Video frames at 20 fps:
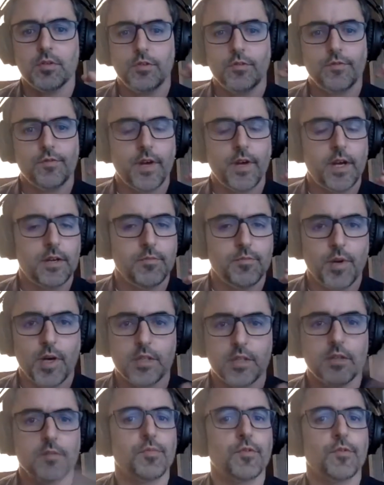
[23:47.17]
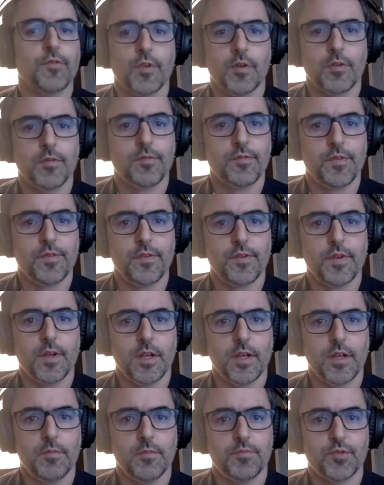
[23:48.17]
you fire bottom performing
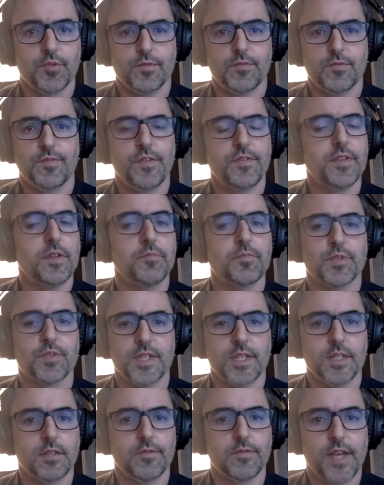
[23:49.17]
15% of